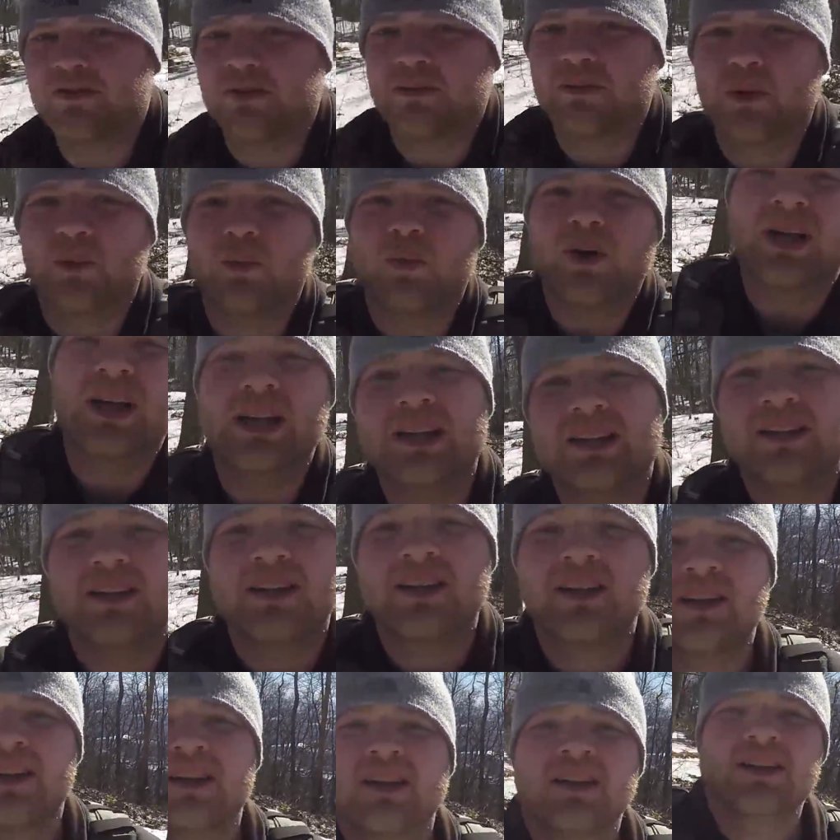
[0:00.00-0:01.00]
from the wind,
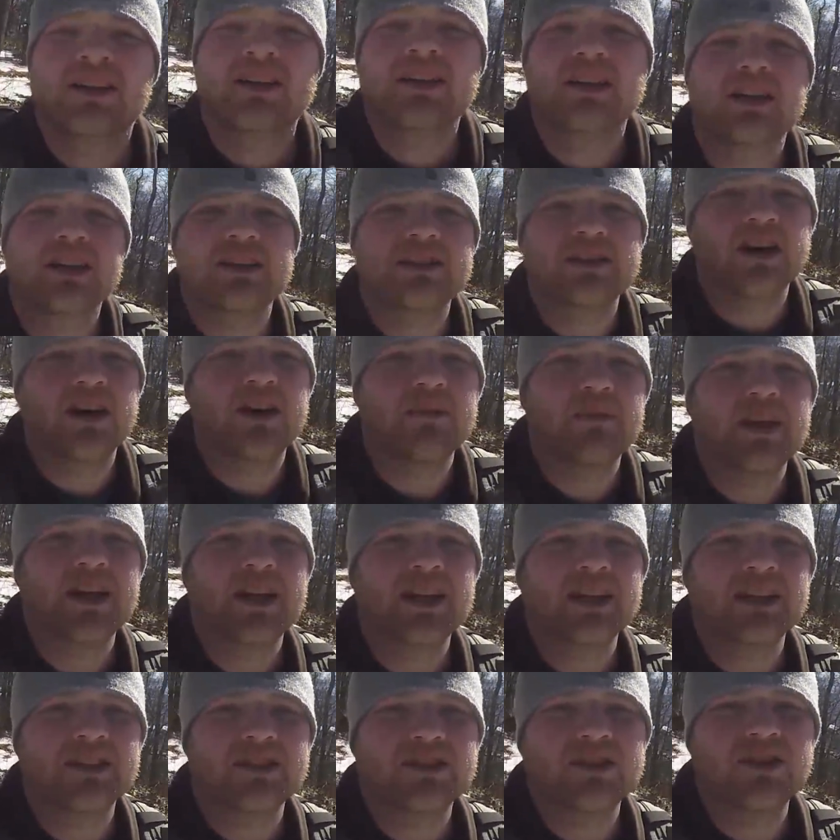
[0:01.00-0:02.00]
it's
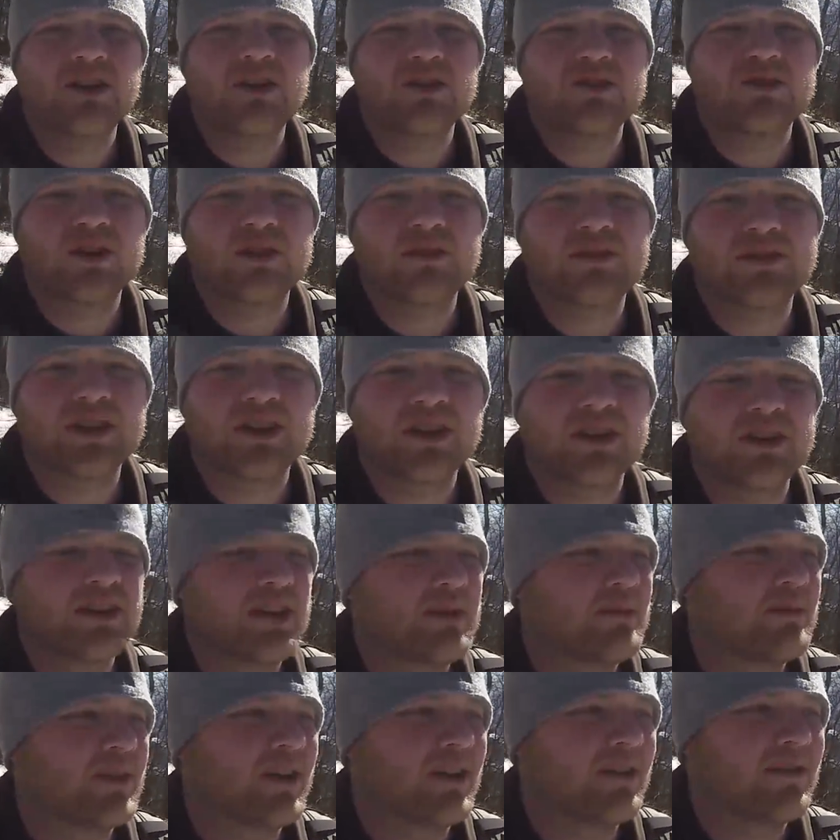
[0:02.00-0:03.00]
making snow drifts are
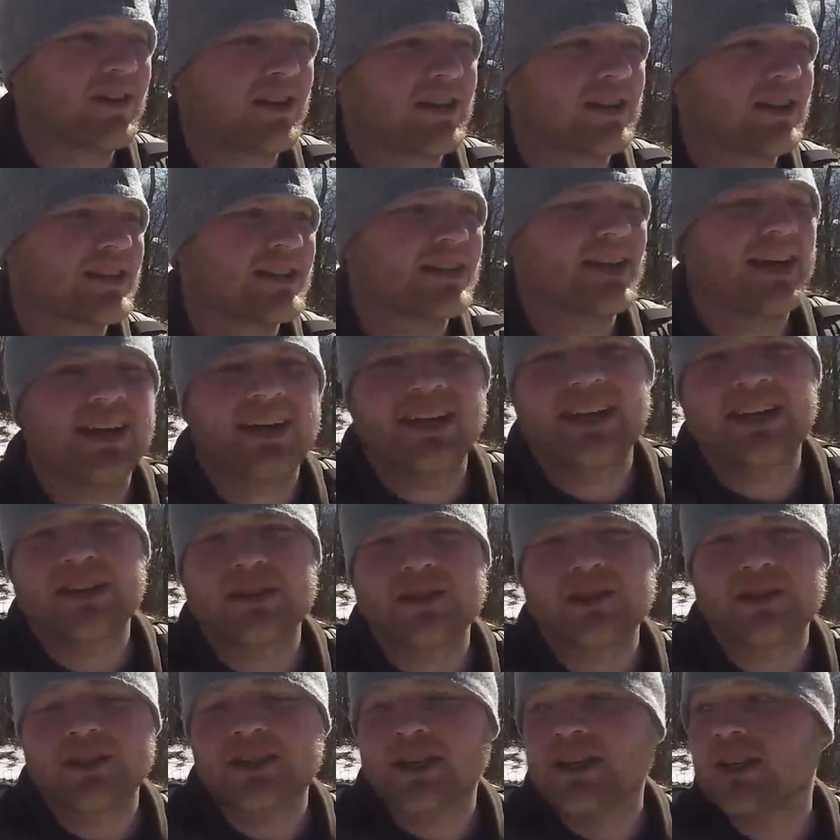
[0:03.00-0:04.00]
deep enough that this hiking
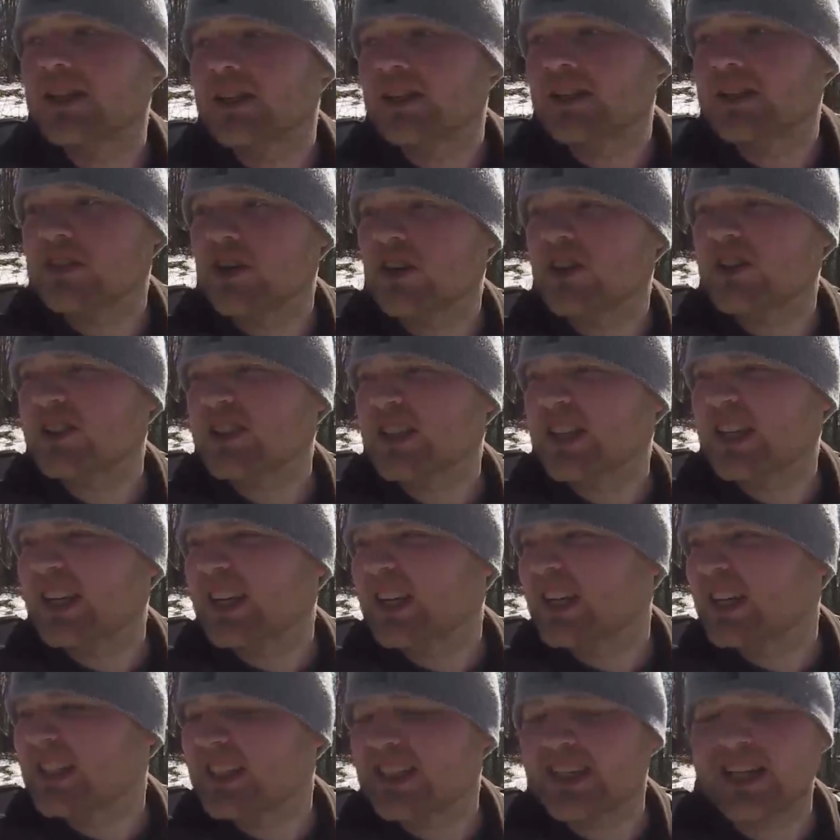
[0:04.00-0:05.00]
is getting exhausting, I
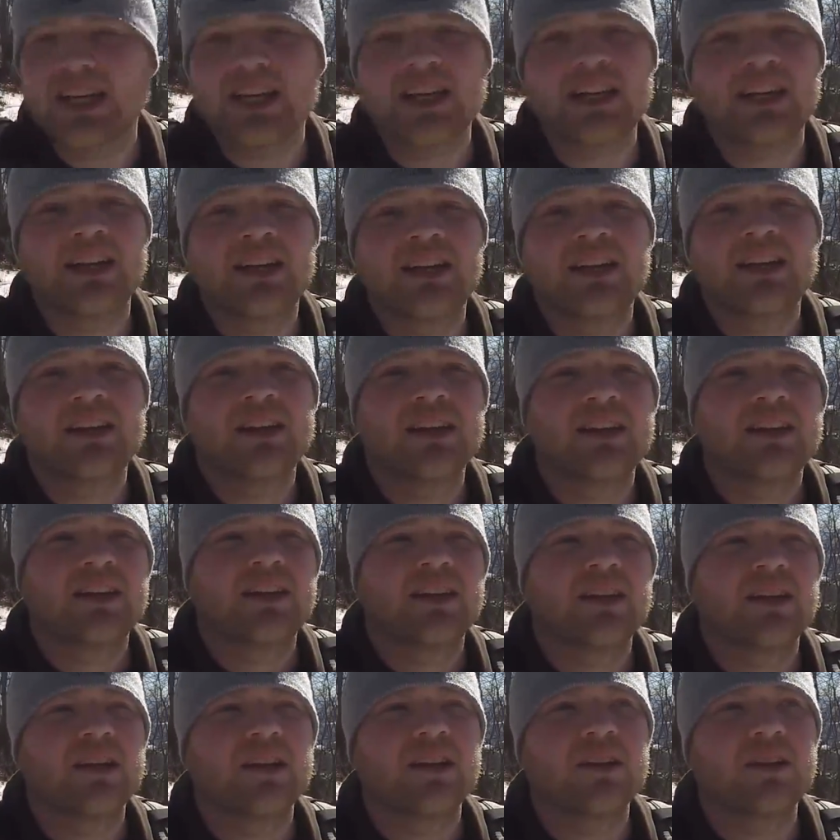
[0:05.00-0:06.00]
gotta say.
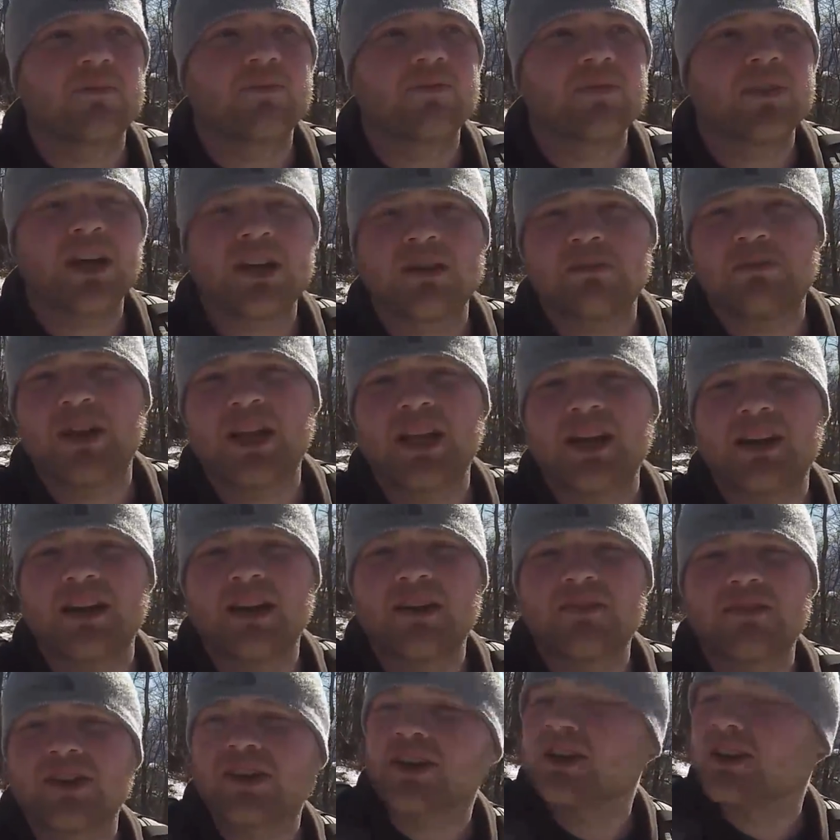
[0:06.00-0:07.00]
Not complaining,
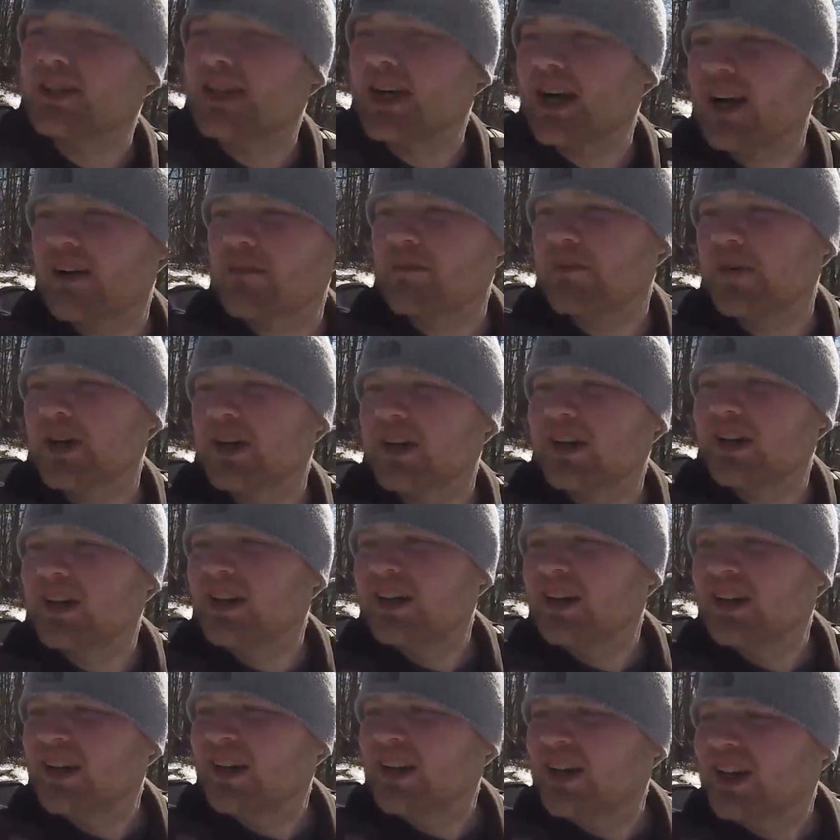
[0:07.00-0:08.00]
having a good time, but I
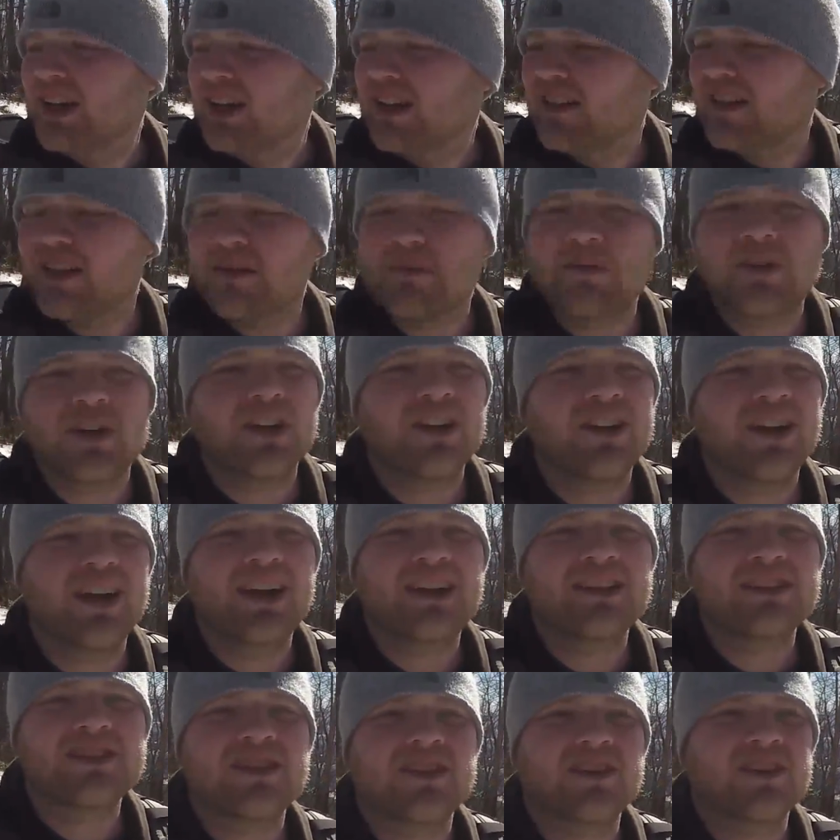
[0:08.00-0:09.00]
think I'm going to go
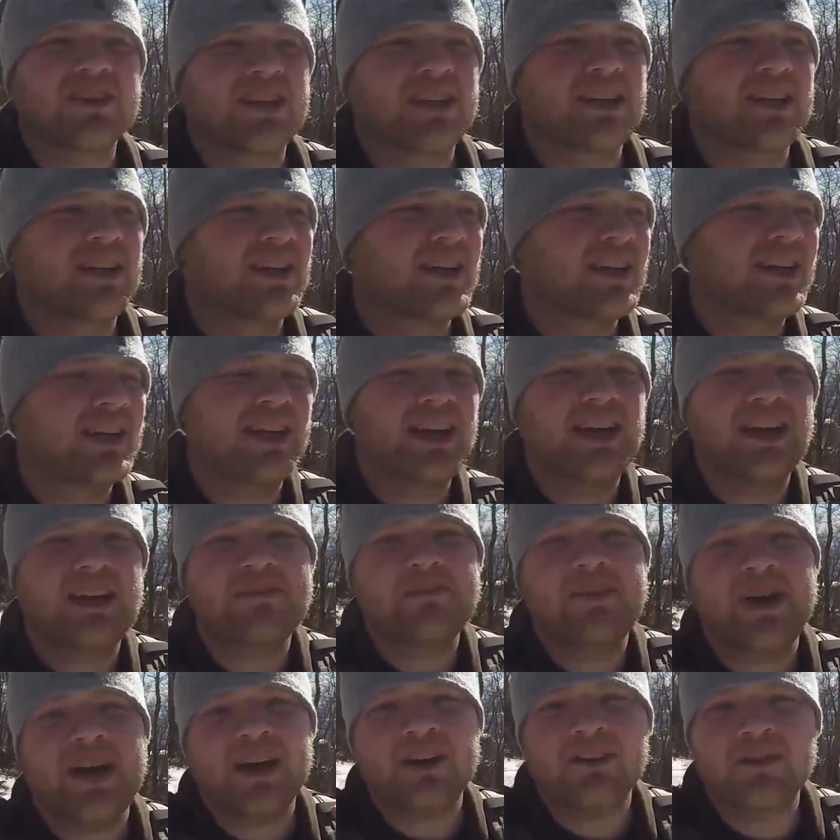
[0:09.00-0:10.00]
ahead and start to
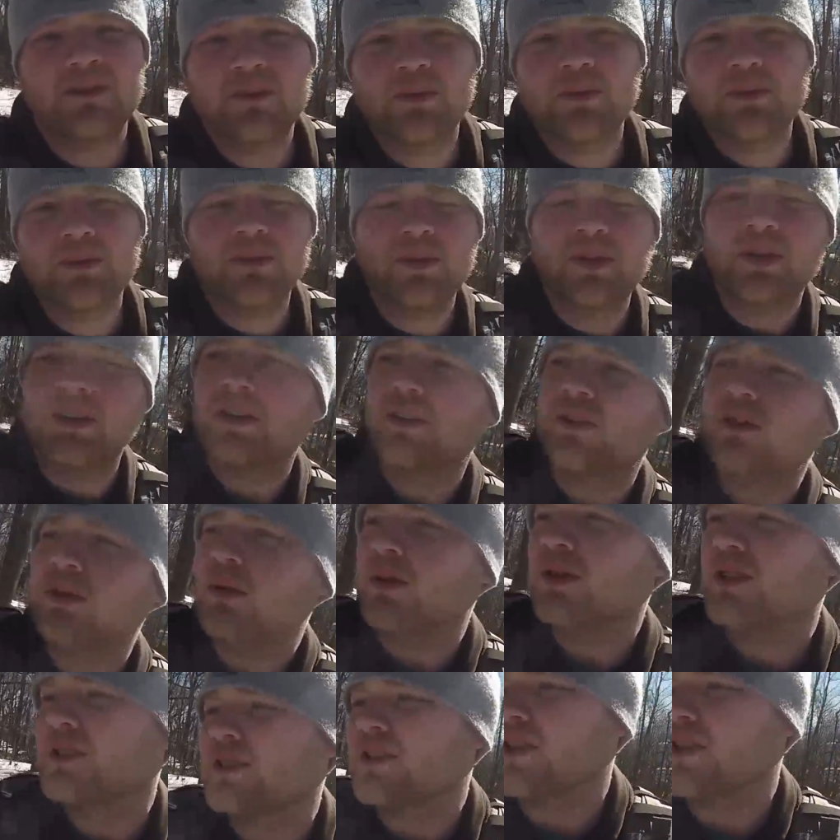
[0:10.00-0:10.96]
head back towards